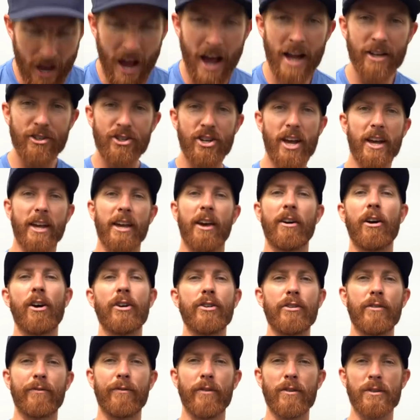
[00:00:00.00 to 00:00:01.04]
at checkout
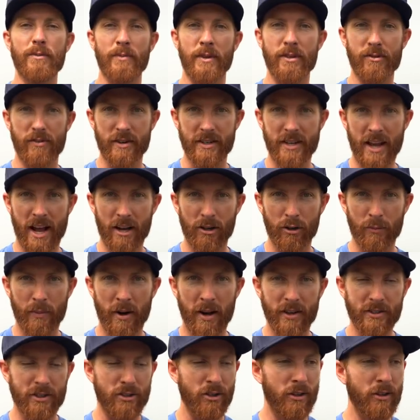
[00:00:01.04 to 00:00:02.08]
on your first mystery tackle box.